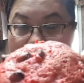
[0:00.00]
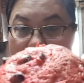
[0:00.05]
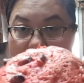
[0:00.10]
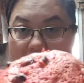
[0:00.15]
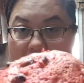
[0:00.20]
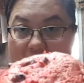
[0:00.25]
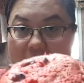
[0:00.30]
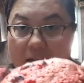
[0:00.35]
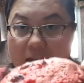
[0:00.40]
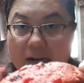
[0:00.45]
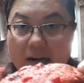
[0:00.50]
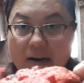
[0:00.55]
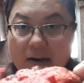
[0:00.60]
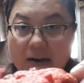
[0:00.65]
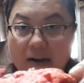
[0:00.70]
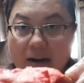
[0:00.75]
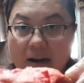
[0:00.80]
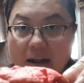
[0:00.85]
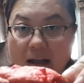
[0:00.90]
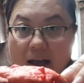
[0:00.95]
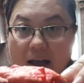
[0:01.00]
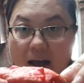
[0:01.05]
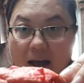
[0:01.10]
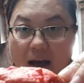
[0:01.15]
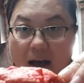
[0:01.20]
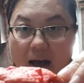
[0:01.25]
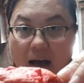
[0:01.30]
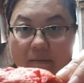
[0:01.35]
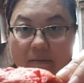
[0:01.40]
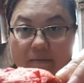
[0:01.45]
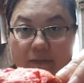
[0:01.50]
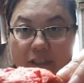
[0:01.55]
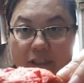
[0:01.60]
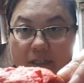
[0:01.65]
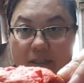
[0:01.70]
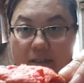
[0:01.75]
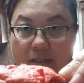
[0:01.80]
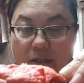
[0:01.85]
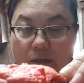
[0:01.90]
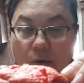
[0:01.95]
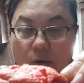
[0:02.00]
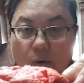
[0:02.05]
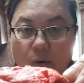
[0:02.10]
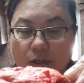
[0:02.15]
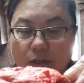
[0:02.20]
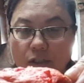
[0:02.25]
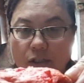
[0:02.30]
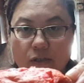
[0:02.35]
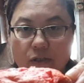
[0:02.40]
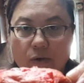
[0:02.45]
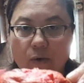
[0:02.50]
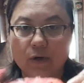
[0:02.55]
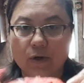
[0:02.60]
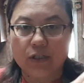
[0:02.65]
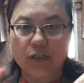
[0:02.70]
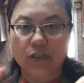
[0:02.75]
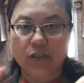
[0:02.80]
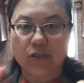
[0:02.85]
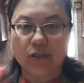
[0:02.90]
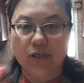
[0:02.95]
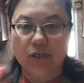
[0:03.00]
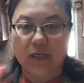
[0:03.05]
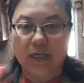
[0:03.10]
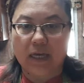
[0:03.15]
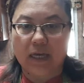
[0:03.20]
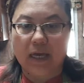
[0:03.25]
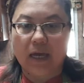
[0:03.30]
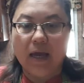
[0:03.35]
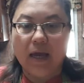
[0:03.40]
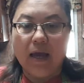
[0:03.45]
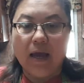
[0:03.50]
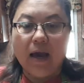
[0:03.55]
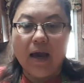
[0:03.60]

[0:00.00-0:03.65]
sitting here. Just a gorgeous, gorgeous cookie.